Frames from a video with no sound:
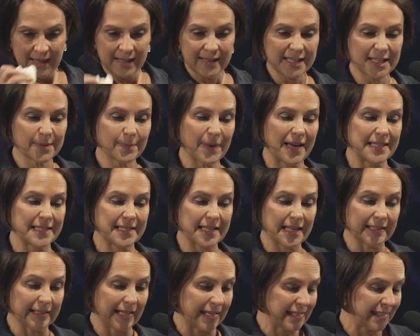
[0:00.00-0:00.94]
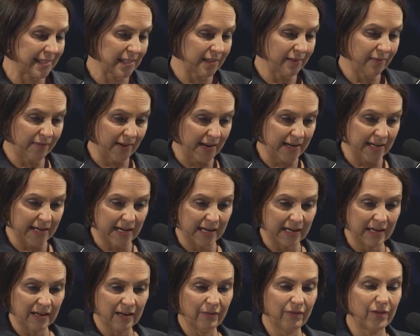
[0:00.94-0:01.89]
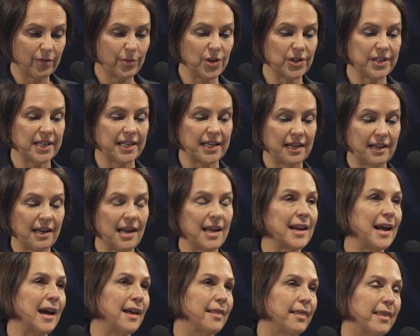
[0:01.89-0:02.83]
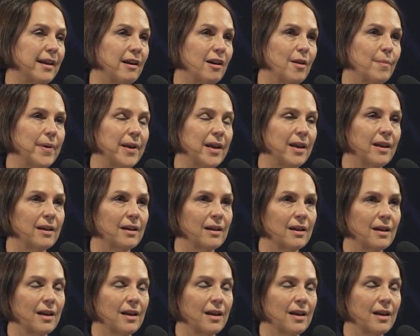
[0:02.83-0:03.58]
This means less funding for music and art therapy